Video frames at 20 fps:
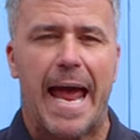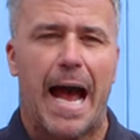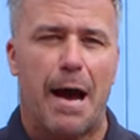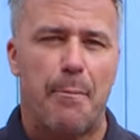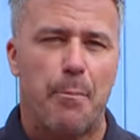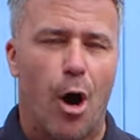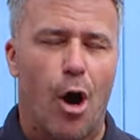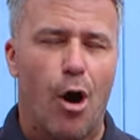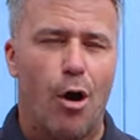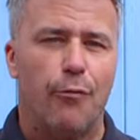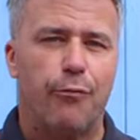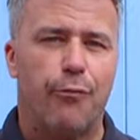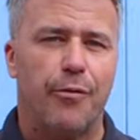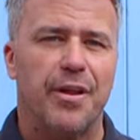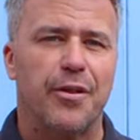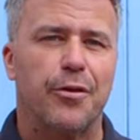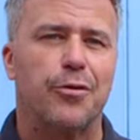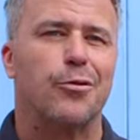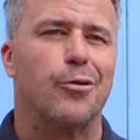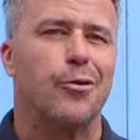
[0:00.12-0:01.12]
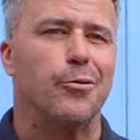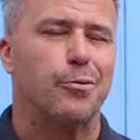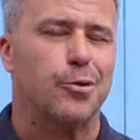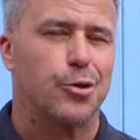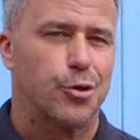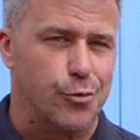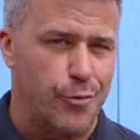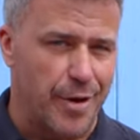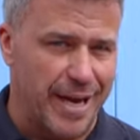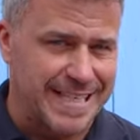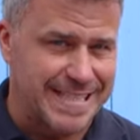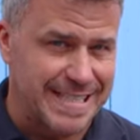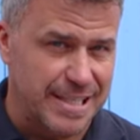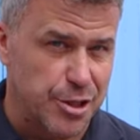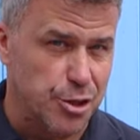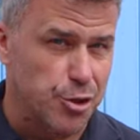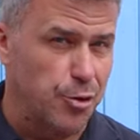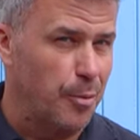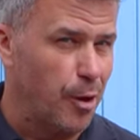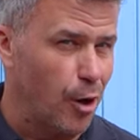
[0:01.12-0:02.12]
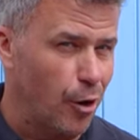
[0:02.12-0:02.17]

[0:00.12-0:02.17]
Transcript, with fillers: I'm halfway through creating some